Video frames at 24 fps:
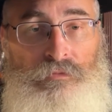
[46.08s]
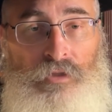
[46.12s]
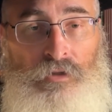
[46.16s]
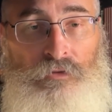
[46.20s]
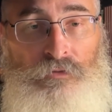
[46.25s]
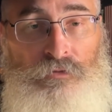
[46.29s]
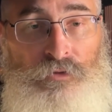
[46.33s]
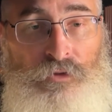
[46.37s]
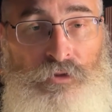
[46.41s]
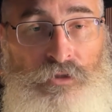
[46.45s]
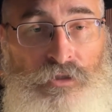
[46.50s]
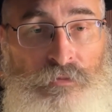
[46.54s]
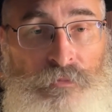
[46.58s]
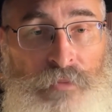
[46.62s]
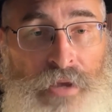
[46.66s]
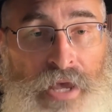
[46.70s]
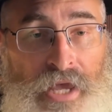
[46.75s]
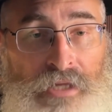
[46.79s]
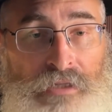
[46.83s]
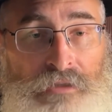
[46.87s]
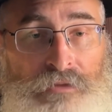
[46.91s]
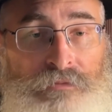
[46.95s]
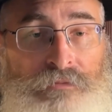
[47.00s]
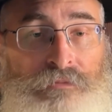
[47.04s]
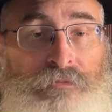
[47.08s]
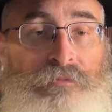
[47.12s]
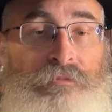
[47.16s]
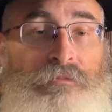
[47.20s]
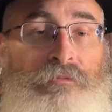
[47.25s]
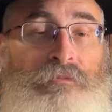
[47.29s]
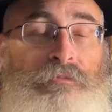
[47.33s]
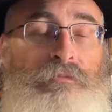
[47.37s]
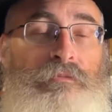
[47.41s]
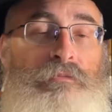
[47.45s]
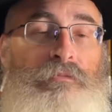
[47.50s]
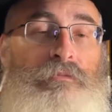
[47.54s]
The first man
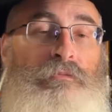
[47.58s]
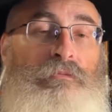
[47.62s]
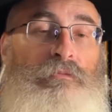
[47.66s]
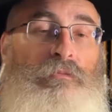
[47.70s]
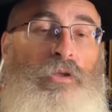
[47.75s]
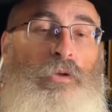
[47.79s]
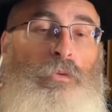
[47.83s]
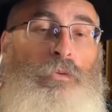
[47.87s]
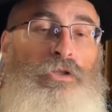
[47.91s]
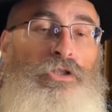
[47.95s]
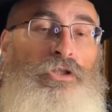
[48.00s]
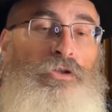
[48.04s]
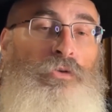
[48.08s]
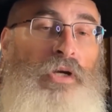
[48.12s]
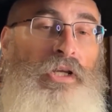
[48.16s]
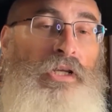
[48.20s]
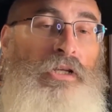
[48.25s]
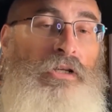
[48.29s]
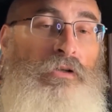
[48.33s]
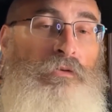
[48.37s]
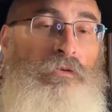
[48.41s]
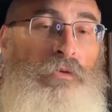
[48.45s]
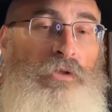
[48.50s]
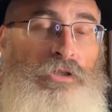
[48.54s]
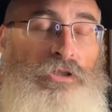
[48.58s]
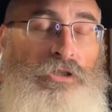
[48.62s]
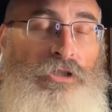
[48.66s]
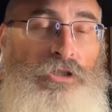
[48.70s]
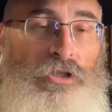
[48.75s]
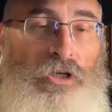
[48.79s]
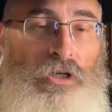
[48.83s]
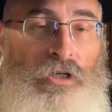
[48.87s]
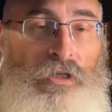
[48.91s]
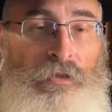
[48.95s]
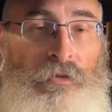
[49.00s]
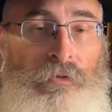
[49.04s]
was created on Rosh
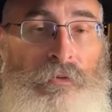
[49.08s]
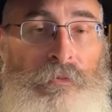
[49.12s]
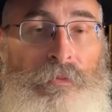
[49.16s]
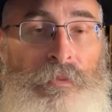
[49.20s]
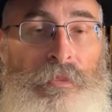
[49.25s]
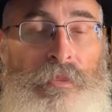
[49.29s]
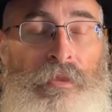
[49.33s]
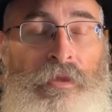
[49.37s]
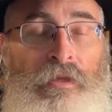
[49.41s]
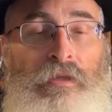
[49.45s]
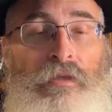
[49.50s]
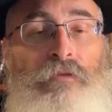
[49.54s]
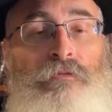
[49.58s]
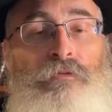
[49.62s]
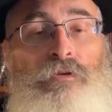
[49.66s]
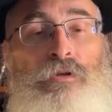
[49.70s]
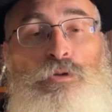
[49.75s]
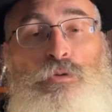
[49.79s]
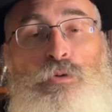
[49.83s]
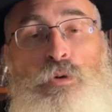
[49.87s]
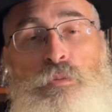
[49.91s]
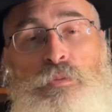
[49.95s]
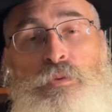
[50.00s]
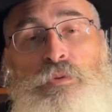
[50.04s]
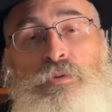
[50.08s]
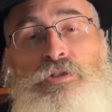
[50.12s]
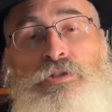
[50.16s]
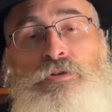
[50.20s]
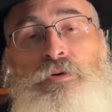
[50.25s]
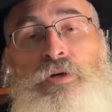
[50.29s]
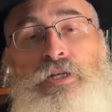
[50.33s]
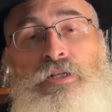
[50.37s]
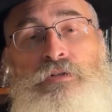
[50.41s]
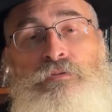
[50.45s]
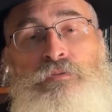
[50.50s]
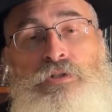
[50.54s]
Hashanah. First woman was
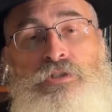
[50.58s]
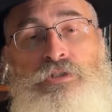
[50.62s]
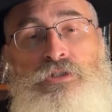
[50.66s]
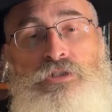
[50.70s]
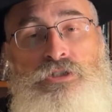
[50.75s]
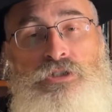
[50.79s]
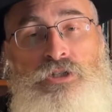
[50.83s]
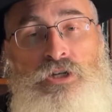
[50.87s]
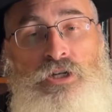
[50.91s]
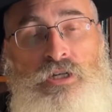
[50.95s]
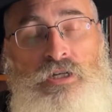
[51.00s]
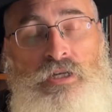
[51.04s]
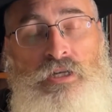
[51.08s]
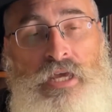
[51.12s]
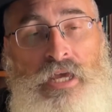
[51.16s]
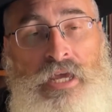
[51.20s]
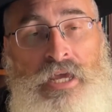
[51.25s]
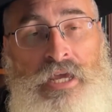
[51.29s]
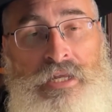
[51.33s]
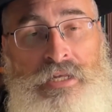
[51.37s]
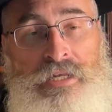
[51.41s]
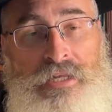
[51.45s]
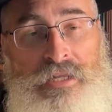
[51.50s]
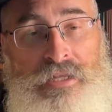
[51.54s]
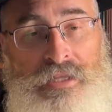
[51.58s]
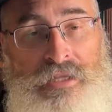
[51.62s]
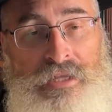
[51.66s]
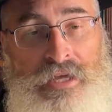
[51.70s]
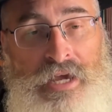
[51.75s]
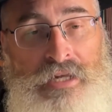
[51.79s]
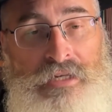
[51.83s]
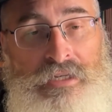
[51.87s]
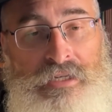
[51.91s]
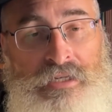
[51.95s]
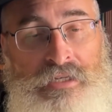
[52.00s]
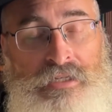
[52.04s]
created on Rosh Hashanah. And
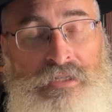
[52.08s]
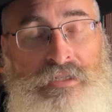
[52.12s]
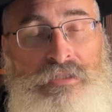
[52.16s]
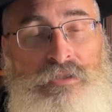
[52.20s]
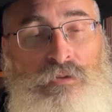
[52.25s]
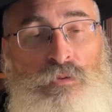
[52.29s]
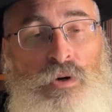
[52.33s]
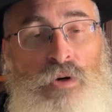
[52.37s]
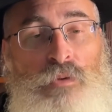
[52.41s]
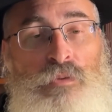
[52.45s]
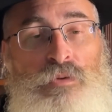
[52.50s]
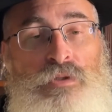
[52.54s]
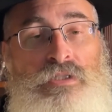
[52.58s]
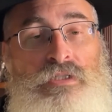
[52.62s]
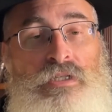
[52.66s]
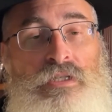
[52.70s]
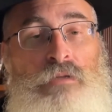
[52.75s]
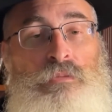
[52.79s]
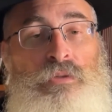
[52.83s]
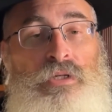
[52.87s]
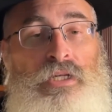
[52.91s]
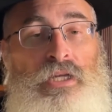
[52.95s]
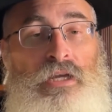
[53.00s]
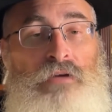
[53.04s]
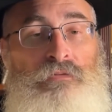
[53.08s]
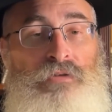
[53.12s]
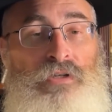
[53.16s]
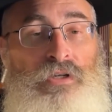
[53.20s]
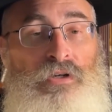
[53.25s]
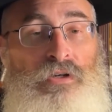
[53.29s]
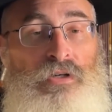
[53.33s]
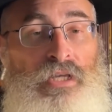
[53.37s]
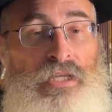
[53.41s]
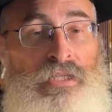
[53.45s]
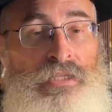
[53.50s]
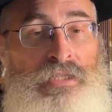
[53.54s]
that is what we're celebrating every
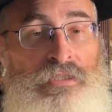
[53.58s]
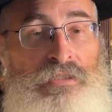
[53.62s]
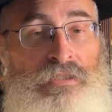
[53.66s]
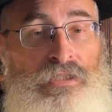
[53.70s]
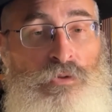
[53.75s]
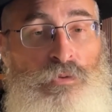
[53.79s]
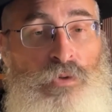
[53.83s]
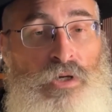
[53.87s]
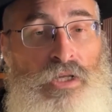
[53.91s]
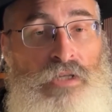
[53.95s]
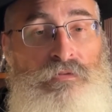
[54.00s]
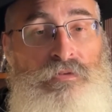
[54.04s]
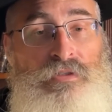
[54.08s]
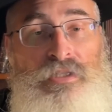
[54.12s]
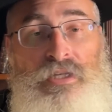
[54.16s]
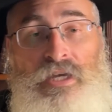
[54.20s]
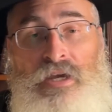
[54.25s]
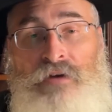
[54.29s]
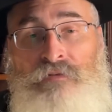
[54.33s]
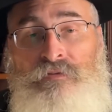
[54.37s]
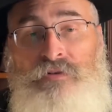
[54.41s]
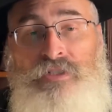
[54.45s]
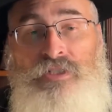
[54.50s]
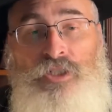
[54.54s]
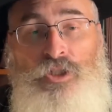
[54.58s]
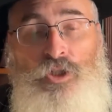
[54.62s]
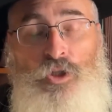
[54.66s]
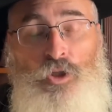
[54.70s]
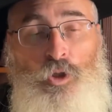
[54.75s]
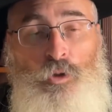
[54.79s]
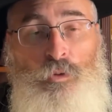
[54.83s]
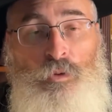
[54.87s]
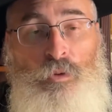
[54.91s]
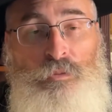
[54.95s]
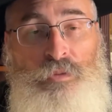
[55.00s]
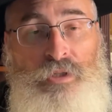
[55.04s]
year. And this is relevant to every single
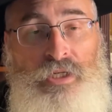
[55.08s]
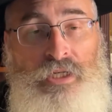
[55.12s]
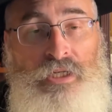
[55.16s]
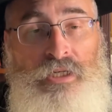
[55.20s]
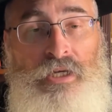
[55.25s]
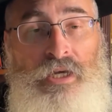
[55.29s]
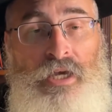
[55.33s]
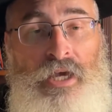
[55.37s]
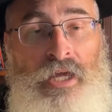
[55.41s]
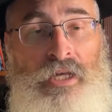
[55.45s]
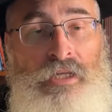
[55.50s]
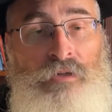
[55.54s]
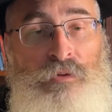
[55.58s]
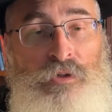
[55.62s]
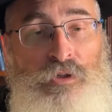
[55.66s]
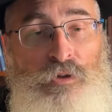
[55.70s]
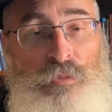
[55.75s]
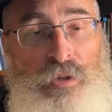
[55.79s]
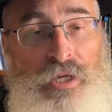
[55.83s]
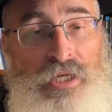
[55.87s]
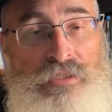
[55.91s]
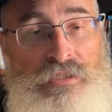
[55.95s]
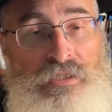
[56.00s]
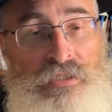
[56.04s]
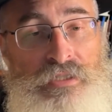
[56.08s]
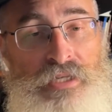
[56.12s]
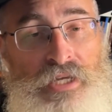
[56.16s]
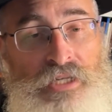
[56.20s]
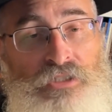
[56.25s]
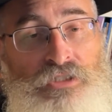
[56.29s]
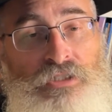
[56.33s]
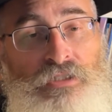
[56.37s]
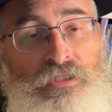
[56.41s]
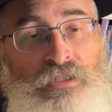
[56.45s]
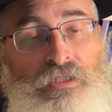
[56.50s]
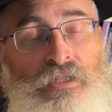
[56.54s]
human being, anyone who pays
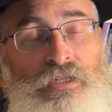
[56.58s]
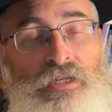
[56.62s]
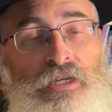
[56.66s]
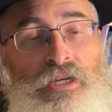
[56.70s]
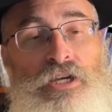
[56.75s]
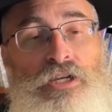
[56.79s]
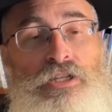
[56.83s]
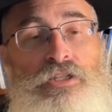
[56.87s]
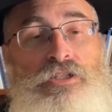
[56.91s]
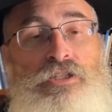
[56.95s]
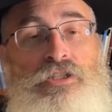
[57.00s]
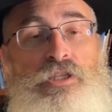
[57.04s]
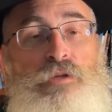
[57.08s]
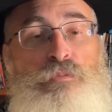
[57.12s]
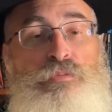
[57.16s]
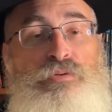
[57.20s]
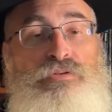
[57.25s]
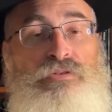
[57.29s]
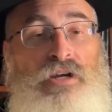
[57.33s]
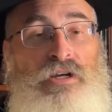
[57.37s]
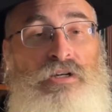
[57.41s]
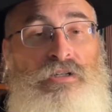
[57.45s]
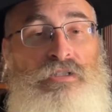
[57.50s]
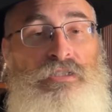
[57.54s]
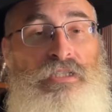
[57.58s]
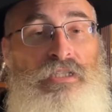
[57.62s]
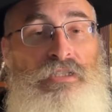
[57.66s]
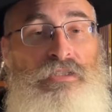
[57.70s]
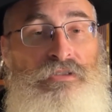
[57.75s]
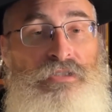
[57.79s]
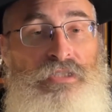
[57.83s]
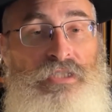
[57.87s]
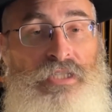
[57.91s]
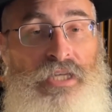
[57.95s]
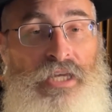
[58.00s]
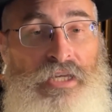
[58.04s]
attention, the prayers that
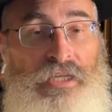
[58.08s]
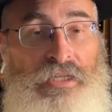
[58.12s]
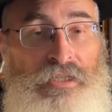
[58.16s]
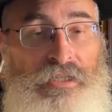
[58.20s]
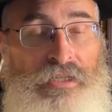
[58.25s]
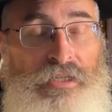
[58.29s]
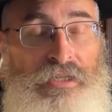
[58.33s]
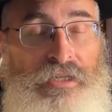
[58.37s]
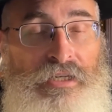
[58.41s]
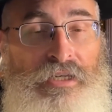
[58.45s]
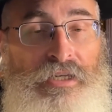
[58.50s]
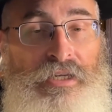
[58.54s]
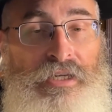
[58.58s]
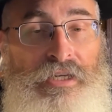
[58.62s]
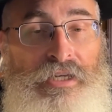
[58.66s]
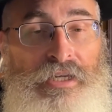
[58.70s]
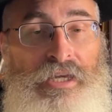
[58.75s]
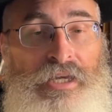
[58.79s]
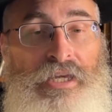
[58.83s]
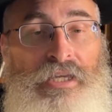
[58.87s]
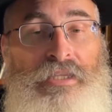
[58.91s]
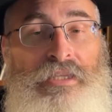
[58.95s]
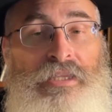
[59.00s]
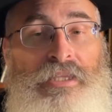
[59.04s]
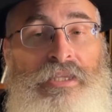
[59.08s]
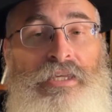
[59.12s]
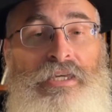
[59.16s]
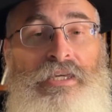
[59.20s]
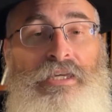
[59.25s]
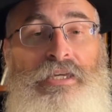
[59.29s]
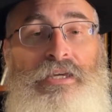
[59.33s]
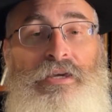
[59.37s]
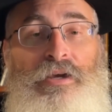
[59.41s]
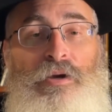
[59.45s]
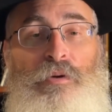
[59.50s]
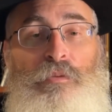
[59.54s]
they're saying in
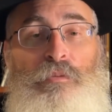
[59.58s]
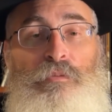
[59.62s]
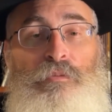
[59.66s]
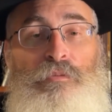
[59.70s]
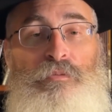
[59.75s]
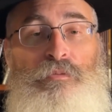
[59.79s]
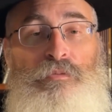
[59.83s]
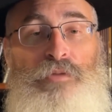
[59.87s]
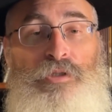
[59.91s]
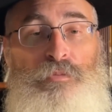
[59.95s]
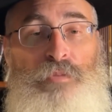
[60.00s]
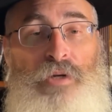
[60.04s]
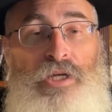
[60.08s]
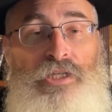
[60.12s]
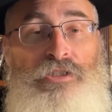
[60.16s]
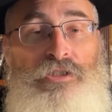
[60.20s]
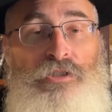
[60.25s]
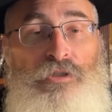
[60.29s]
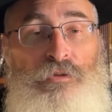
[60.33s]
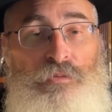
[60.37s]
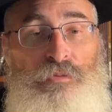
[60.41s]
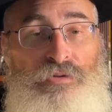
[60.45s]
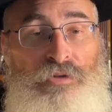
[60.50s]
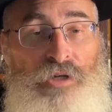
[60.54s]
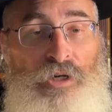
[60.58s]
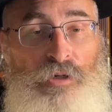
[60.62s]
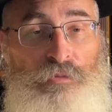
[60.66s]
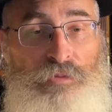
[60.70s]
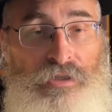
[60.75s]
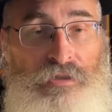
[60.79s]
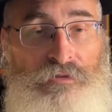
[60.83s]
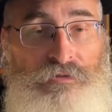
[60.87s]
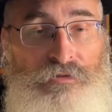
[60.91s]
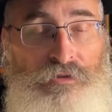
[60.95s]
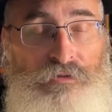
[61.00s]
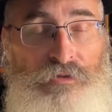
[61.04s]
the special prayer
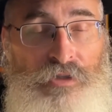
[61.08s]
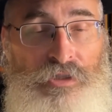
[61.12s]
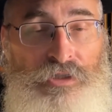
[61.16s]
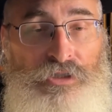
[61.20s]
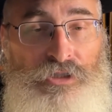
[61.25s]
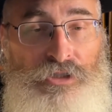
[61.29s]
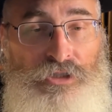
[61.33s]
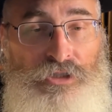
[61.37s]
book for Rosh